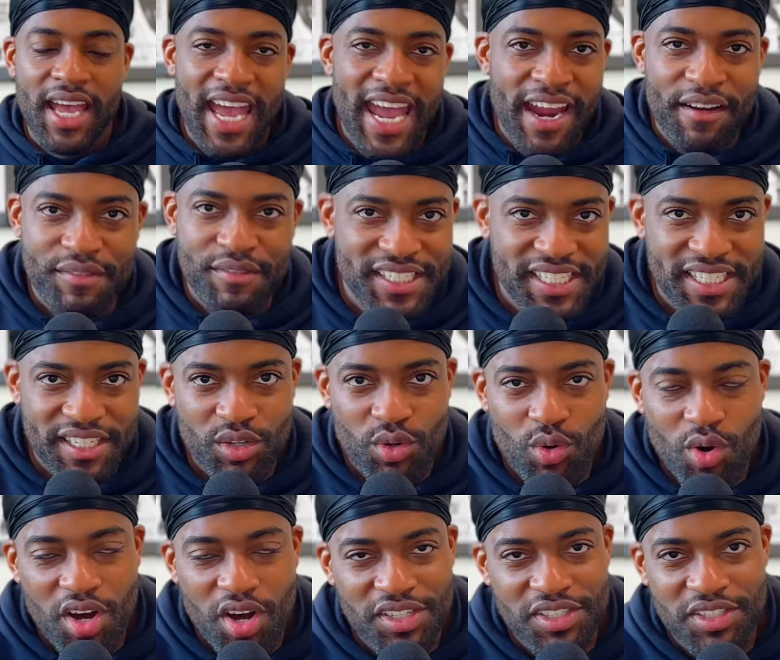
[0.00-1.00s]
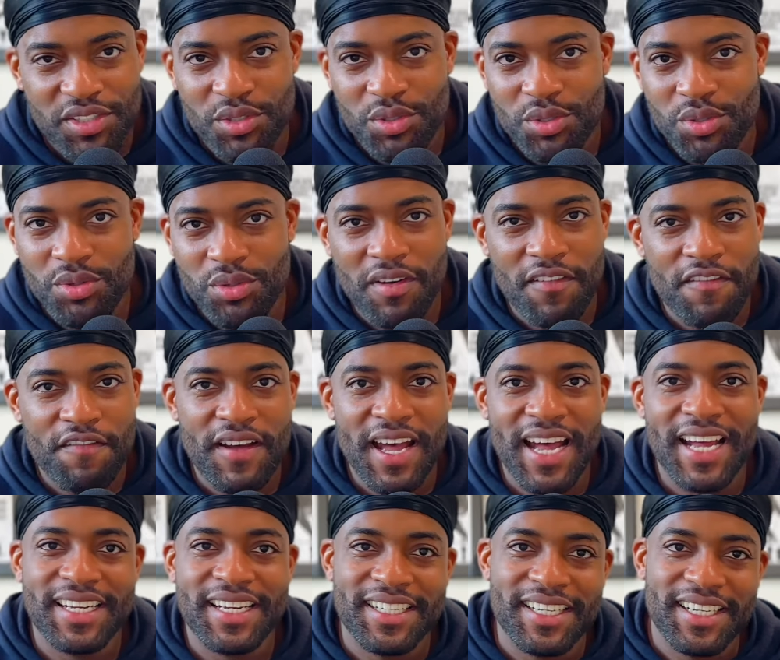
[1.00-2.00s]
every single Arsenal
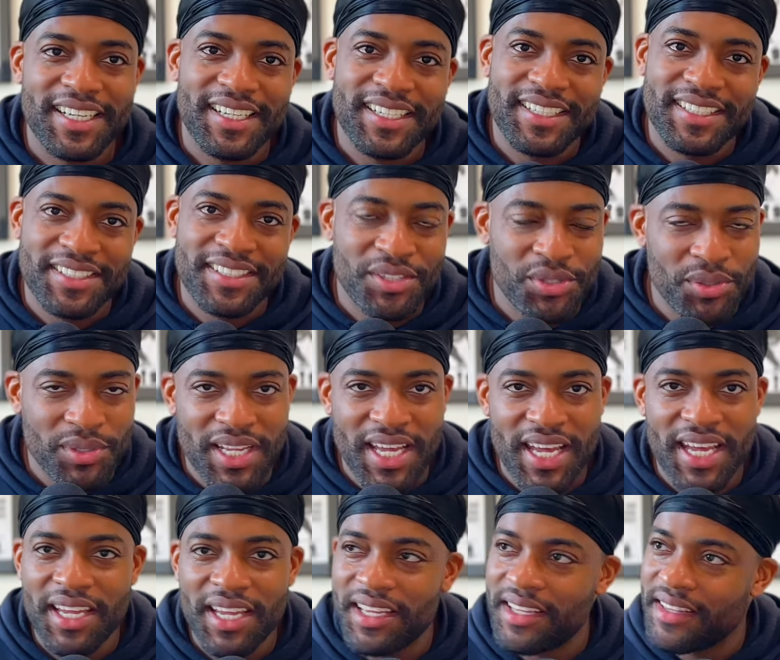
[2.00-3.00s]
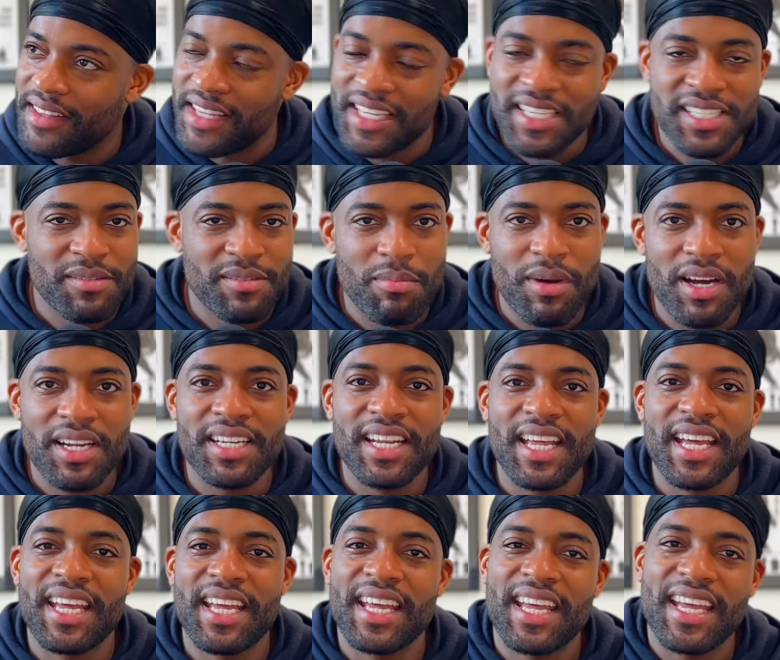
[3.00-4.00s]
fan today, this
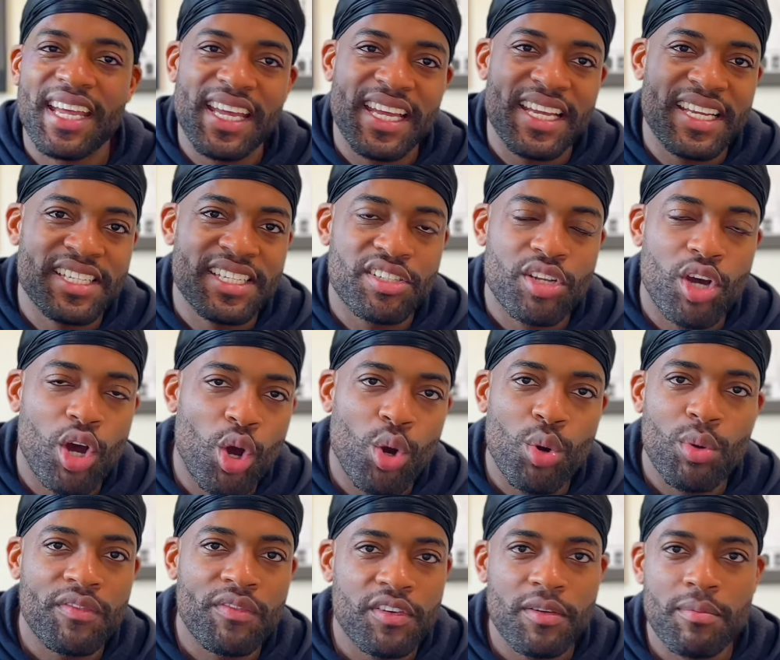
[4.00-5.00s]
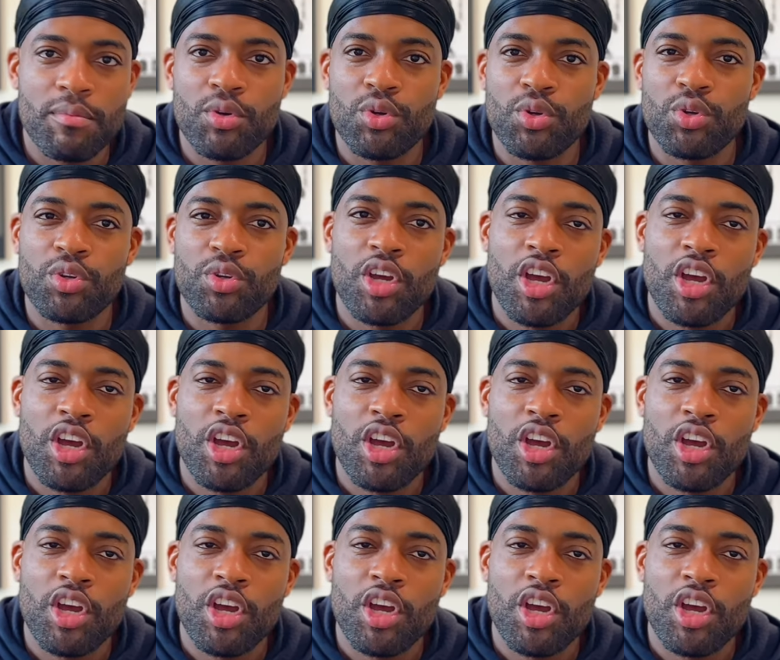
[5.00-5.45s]
Monday, is over the moon